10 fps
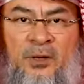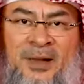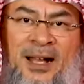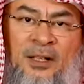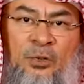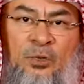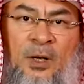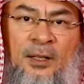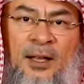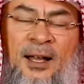back to
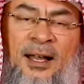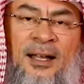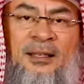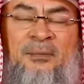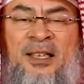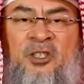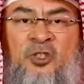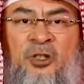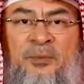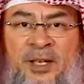Allah and the
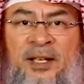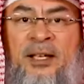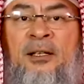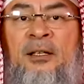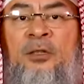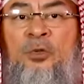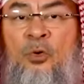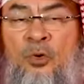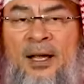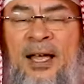Messenger, meaning to
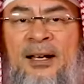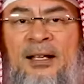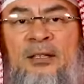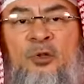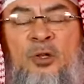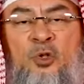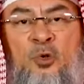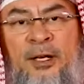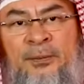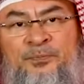Quran and to the
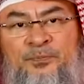Sunnah.